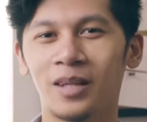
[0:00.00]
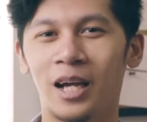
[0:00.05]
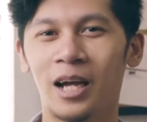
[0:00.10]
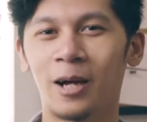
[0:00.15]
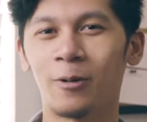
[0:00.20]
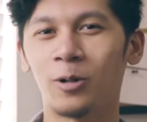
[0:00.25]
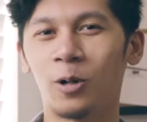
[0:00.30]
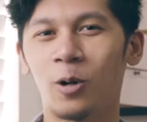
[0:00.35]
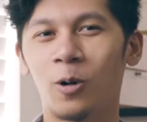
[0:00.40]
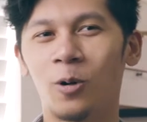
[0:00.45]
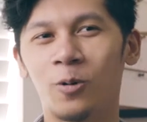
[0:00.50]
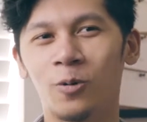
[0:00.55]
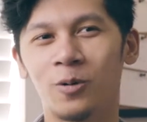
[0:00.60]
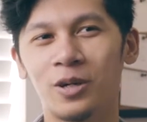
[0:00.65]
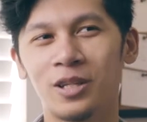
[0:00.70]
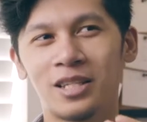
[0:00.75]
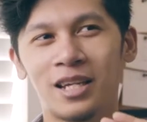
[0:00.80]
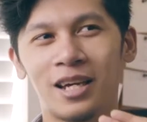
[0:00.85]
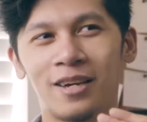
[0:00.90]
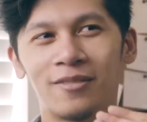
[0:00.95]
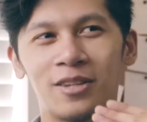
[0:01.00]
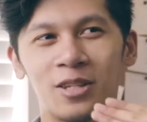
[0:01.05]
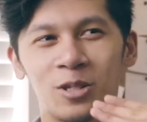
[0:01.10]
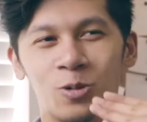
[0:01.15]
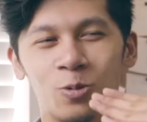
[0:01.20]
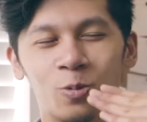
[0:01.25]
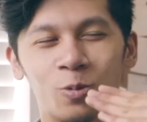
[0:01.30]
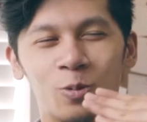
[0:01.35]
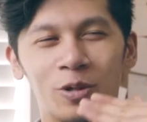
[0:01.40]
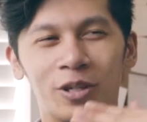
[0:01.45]
I would always have
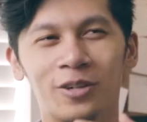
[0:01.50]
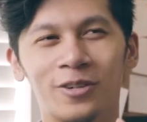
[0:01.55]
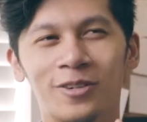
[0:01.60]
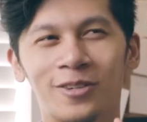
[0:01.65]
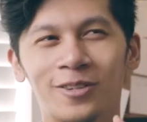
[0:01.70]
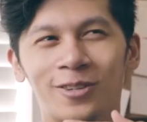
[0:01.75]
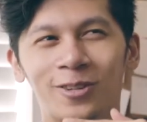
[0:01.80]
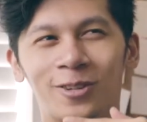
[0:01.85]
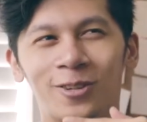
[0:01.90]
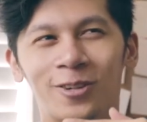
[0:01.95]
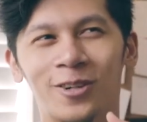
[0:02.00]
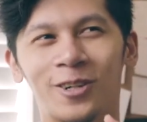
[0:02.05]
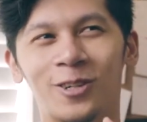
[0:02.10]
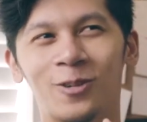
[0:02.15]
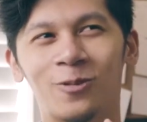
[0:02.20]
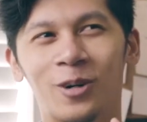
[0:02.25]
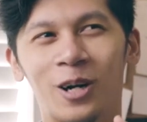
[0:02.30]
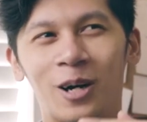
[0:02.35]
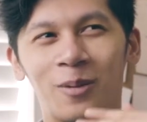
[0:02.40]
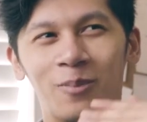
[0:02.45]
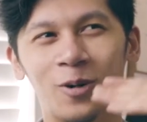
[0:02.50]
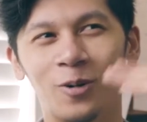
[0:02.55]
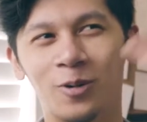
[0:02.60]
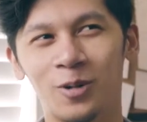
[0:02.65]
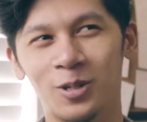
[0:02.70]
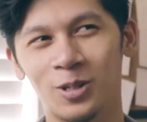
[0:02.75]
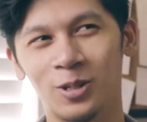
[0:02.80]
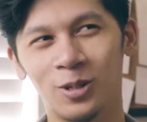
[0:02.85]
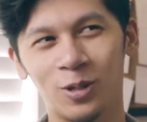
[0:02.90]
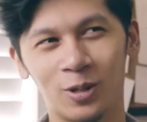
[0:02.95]
this weird look where I'm
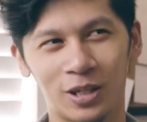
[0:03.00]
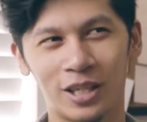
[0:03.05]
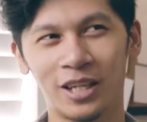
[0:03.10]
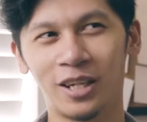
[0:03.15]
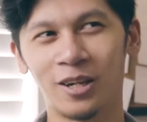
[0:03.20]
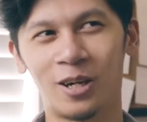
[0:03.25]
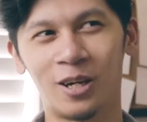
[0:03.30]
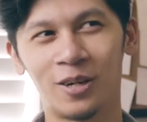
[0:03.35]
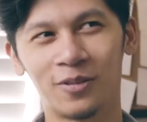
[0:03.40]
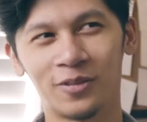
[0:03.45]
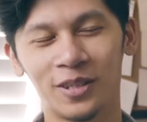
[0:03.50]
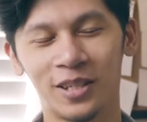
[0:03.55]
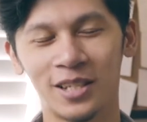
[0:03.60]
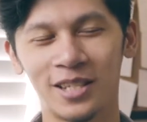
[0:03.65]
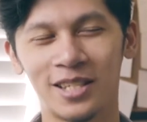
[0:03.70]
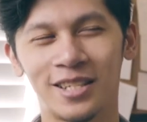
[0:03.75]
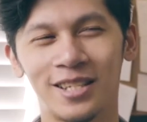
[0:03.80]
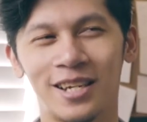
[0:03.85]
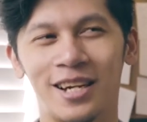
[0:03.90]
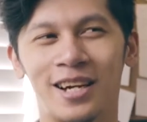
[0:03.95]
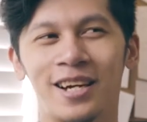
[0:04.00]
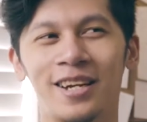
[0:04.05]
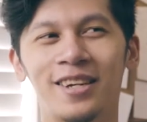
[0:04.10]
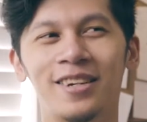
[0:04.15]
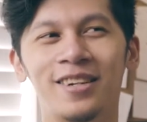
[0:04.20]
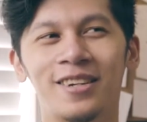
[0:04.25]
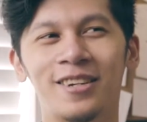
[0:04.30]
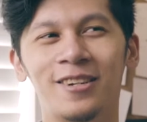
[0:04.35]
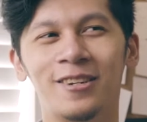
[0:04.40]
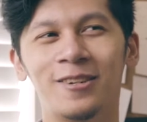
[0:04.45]
always looking off to the
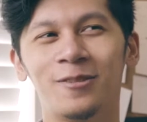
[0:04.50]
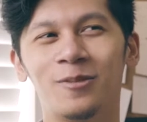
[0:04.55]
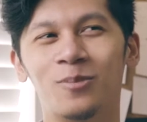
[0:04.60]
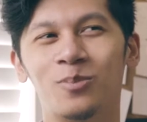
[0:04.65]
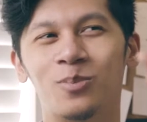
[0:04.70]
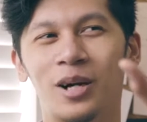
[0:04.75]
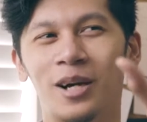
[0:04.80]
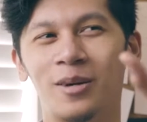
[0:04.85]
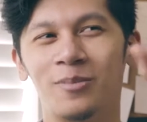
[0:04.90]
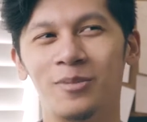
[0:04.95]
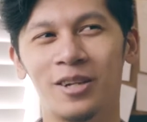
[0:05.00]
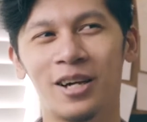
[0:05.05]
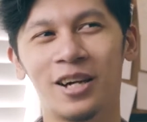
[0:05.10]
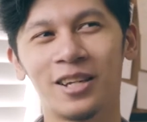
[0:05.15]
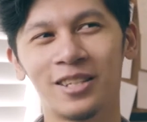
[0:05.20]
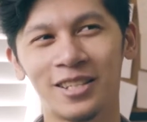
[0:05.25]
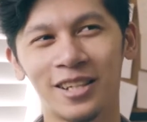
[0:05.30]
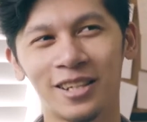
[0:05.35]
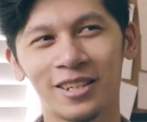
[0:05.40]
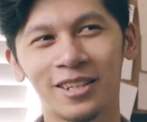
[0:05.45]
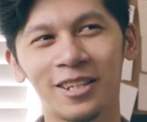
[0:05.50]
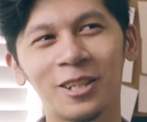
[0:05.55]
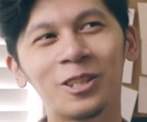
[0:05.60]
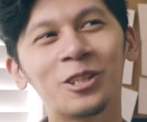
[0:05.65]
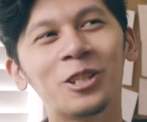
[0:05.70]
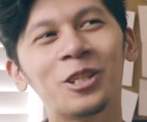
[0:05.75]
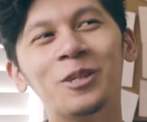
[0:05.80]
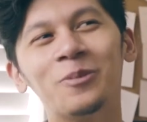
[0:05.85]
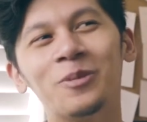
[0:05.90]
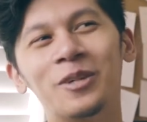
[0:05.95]
side, but I'm not
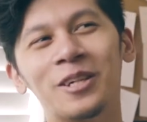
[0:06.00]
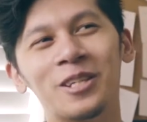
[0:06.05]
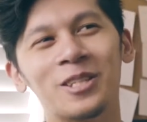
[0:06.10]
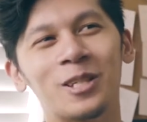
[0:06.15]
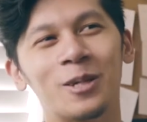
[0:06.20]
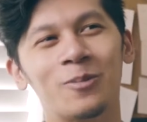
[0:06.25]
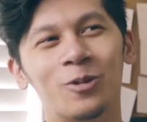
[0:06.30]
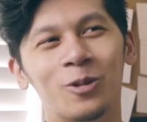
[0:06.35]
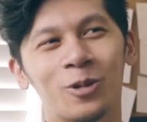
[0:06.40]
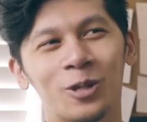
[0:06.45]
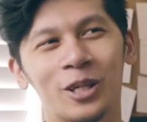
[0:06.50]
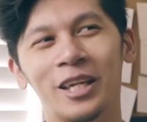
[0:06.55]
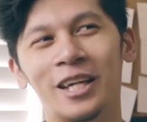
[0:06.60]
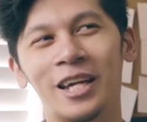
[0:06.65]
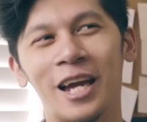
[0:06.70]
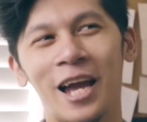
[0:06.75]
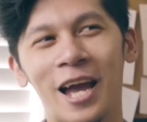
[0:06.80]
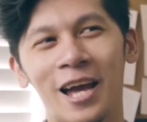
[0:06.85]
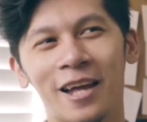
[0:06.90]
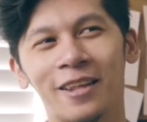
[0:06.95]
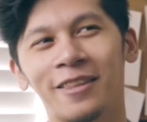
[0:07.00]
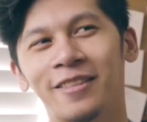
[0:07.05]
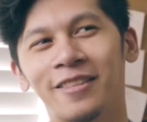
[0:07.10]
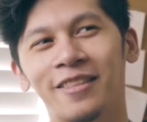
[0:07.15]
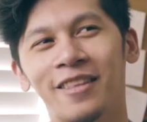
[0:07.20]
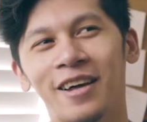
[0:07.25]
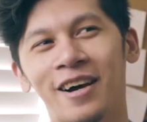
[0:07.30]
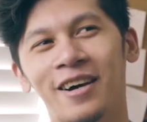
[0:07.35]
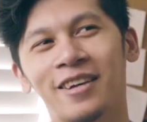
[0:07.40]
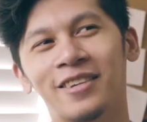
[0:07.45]
technically, because I'm looking at
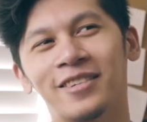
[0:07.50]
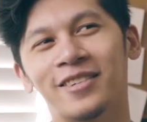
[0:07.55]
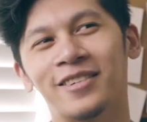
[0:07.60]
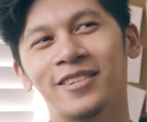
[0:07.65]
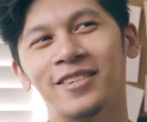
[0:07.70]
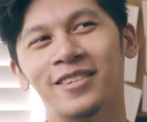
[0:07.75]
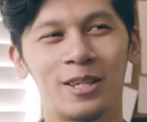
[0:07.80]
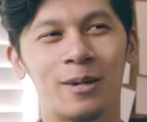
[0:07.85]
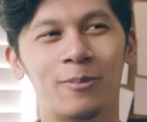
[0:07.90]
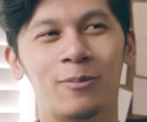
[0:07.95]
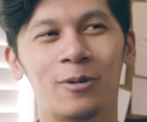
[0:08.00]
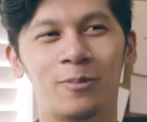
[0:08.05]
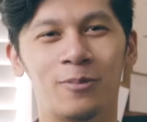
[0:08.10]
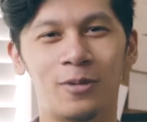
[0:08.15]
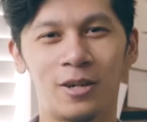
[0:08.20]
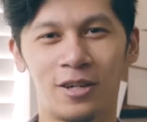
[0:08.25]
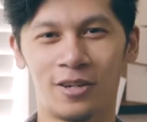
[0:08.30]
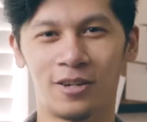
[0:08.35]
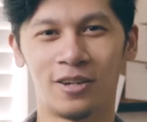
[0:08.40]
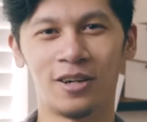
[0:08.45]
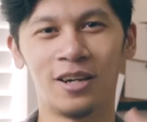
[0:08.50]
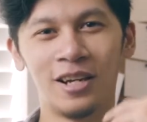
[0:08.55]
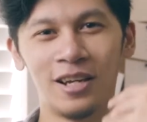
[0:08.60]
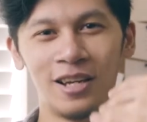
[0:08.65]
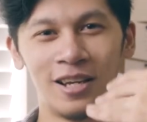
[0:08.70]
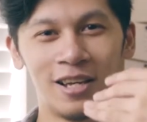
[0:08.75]
that separate monitor.